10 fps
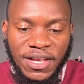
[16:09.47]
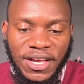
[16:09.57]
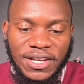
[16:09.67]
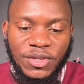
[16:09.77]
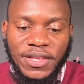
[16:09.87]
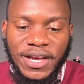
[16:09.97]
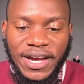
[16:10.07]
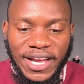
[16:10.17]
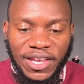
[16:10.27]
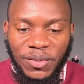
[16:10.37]
And you're there
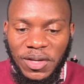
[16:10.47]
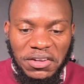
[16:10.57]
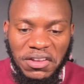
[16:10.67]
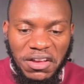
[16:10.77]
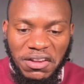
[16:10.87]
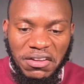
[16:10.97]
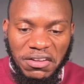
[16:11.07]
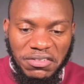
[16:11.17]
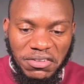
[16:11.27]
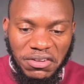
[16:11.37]
arguing. No,
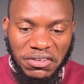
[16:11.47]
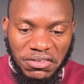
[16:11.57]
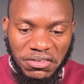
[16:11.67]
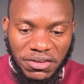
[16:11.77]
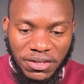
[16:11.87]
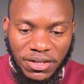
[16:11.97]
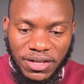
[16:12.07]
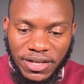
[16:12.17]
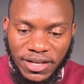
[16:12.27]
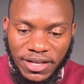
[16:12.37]
you know.
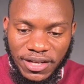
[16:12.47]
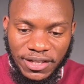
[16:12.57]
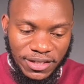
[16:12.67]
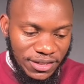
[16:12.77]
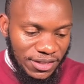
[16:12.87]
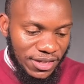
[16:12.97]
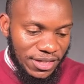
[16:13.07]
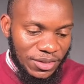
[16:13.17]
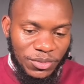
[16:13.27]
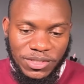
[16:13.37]
Yay.
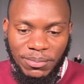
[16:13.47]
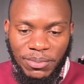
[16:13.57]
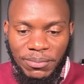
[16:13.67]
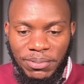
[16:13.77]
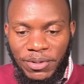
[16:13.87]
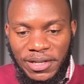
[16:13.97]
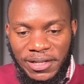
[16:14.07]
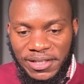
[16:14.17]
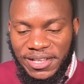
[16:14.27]
Hey, kuja pole pole.